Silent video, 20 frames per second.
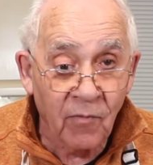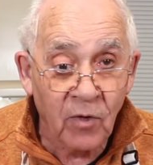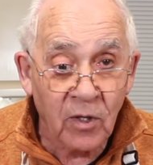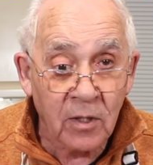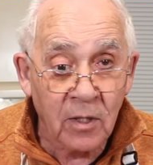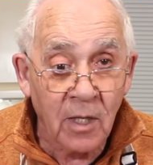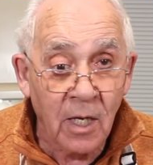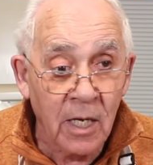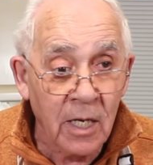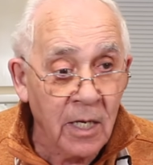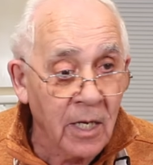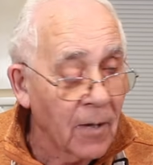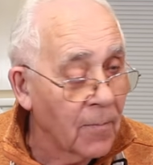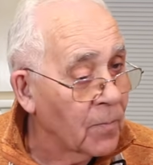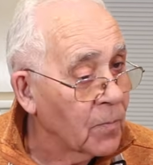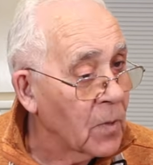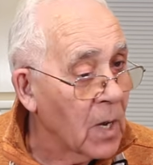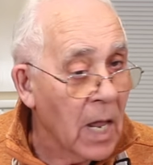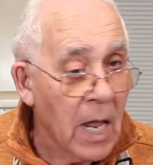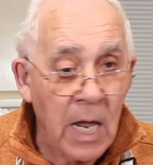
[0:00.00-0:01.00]
everything
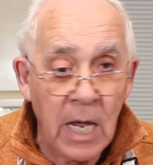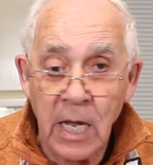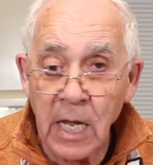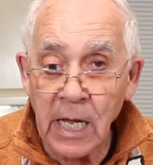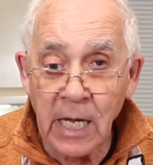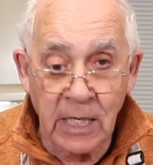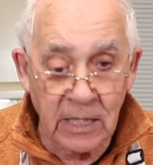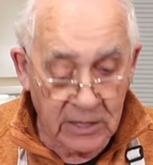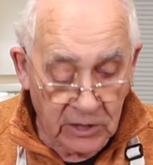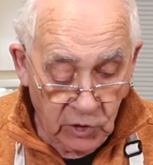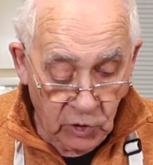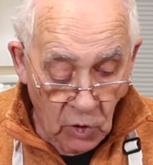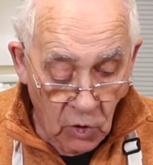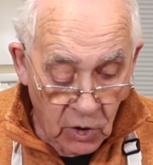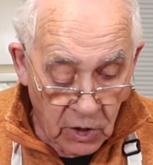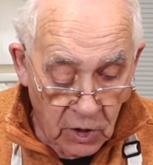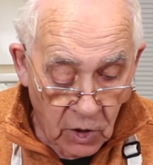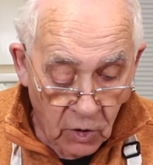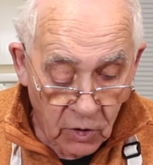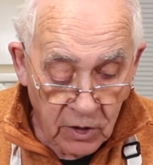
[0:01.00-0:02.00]
is
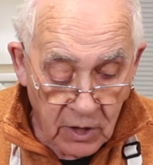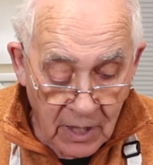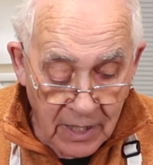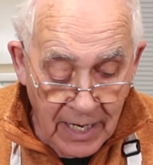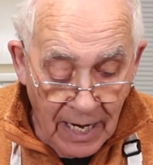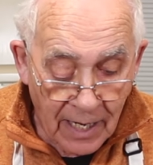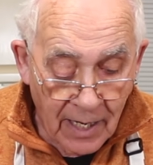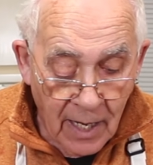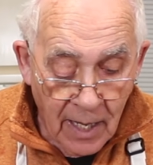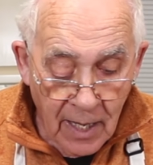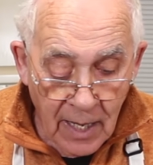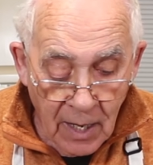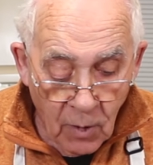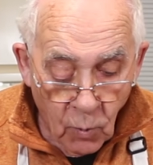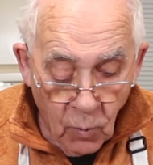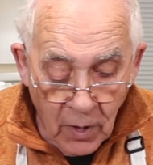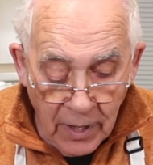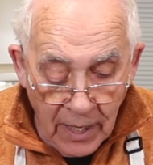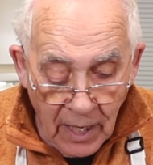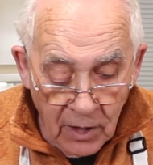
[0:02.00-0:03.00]
so good. Now,
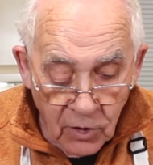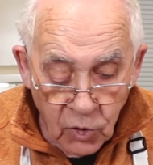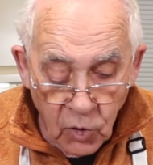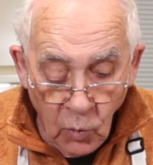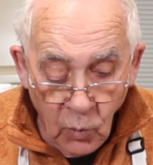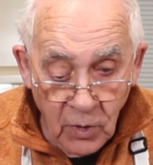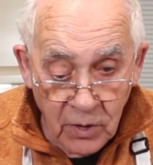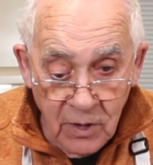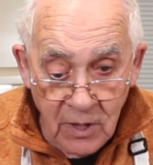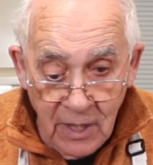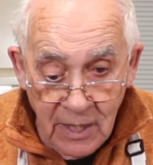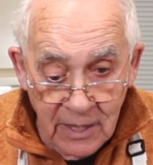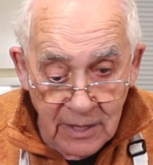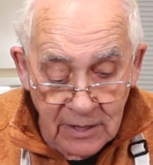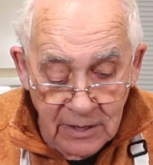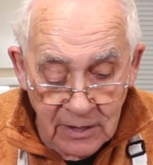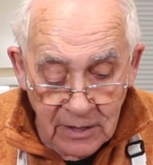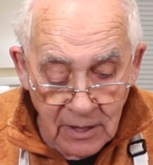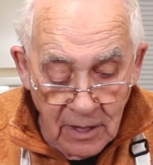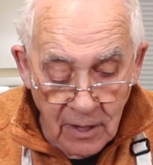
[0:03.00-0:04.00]
what I do with
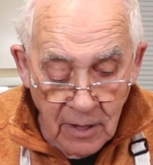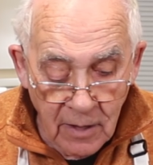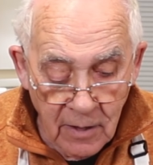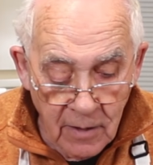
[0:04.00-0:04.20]
this,